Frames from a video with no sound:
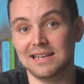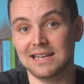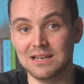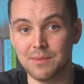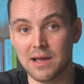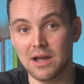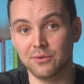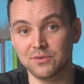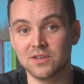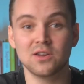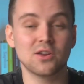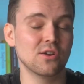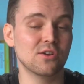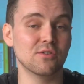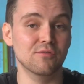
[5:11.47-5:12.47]
emails
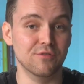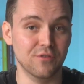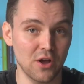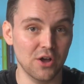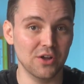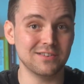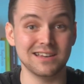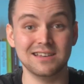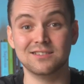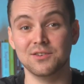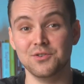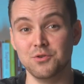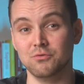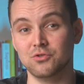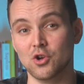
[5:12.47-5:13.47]
can convert into
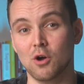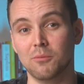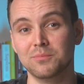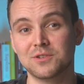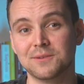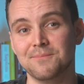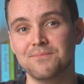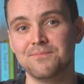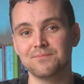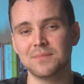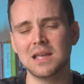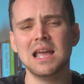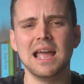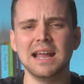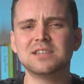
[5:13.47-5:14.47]
new jobs.
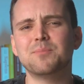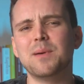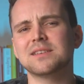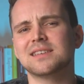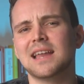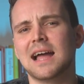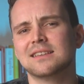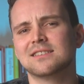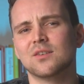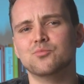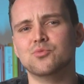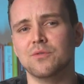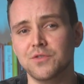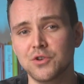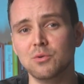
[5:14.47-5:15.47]
It's best to add
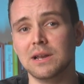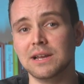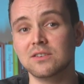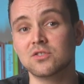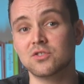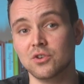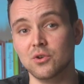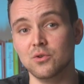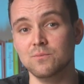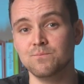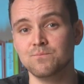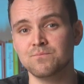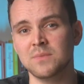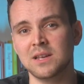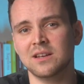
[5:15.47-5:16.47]
some review links too.
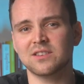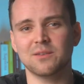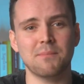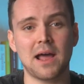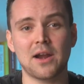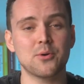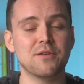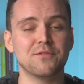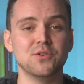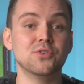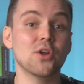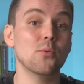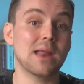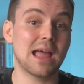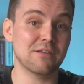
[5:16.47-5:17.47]
It doesn't matter if you
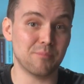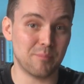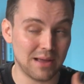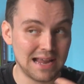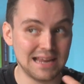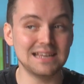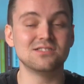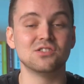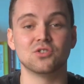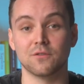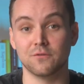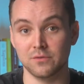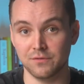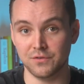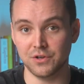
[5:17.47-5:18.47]
don't have pages
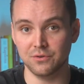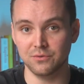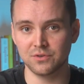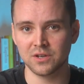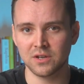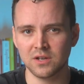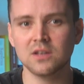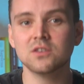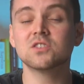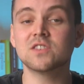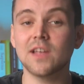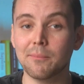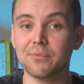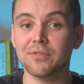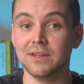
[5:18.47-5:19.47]
of reviews,
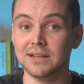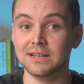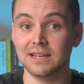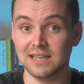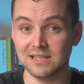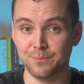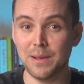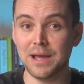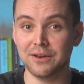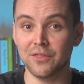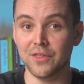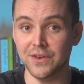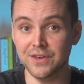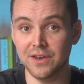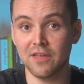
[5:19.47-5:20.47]
something is better
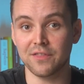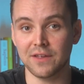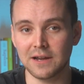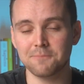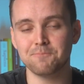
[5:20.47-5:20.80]
than nothing.